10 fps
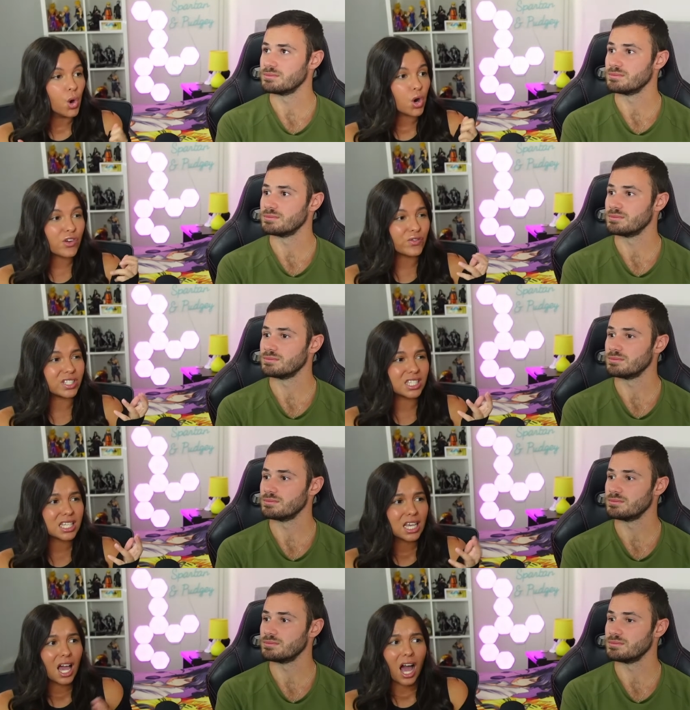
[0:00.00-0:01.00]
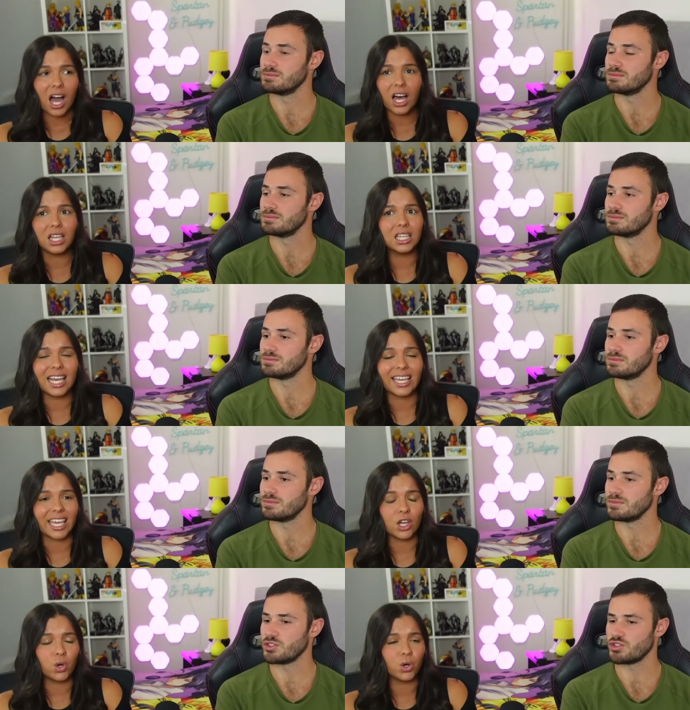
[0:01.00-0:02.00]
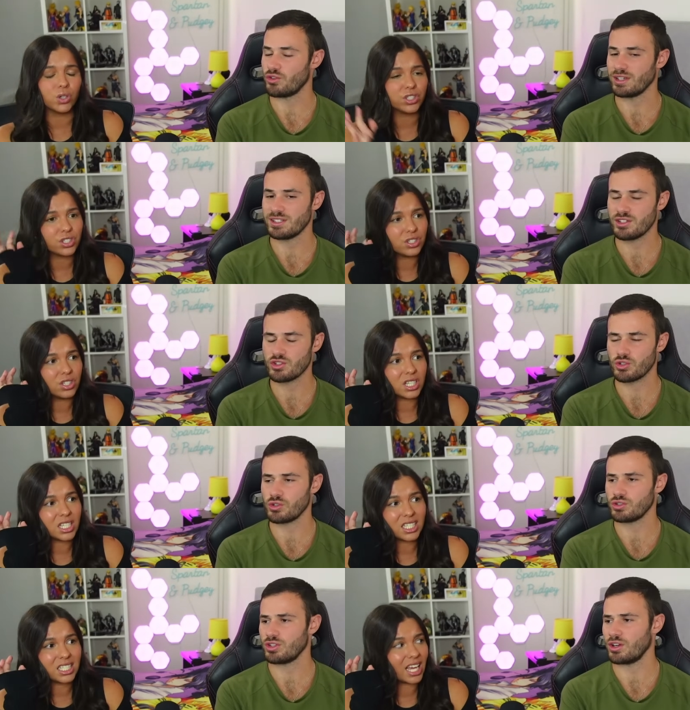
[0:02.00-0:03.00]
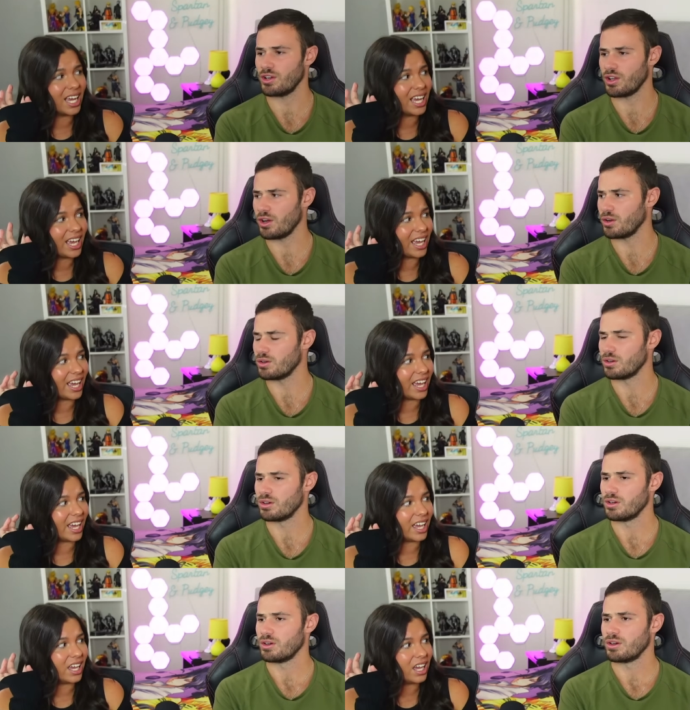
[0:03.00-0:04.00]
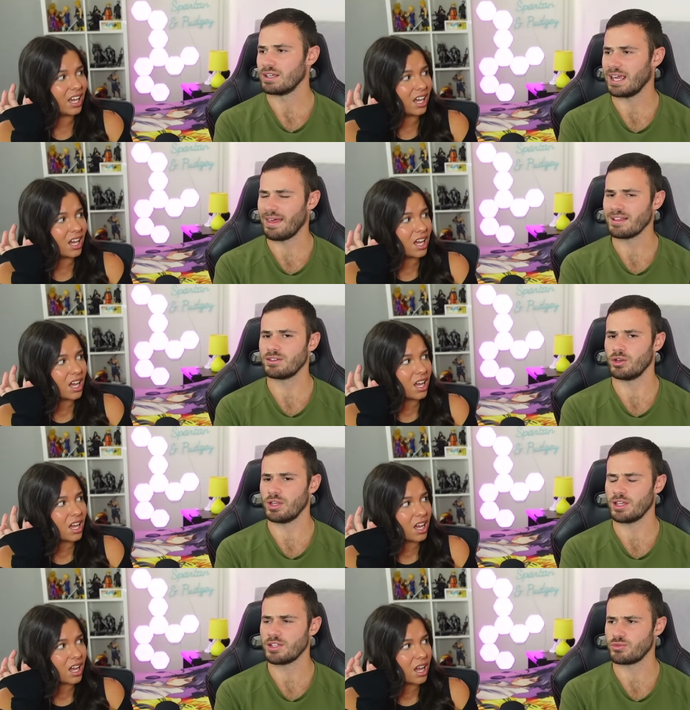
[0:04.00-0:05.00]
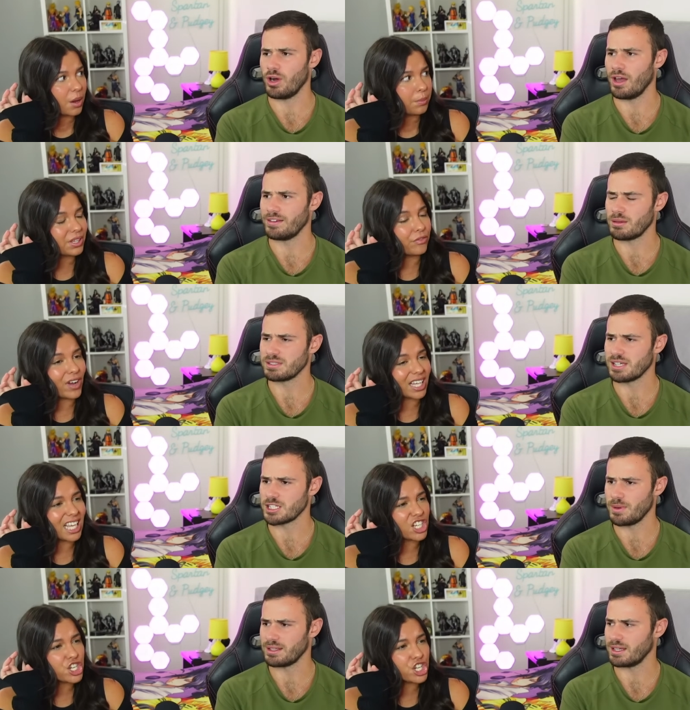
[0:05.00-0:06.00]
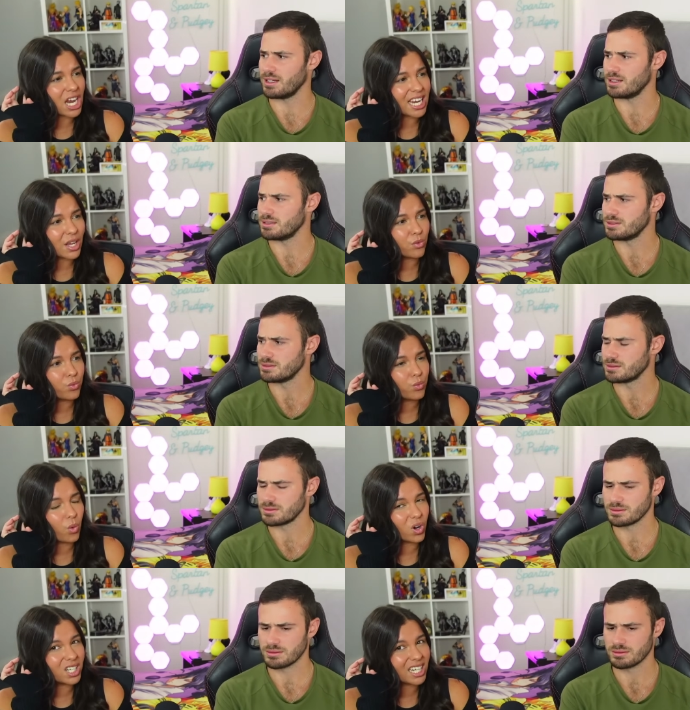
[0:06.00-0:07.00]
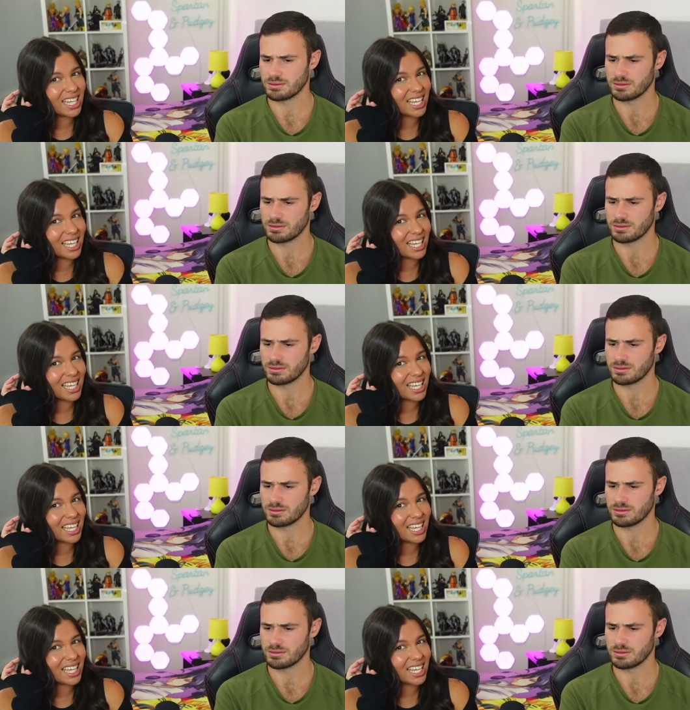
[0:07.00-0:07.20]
Speaker 1: or if it's uh, like it stress could... induced. I yeah.
Speaker 2: Yeah, that yeah, that's right. But that's the fact that Shetty
Speaker 1: that. wanted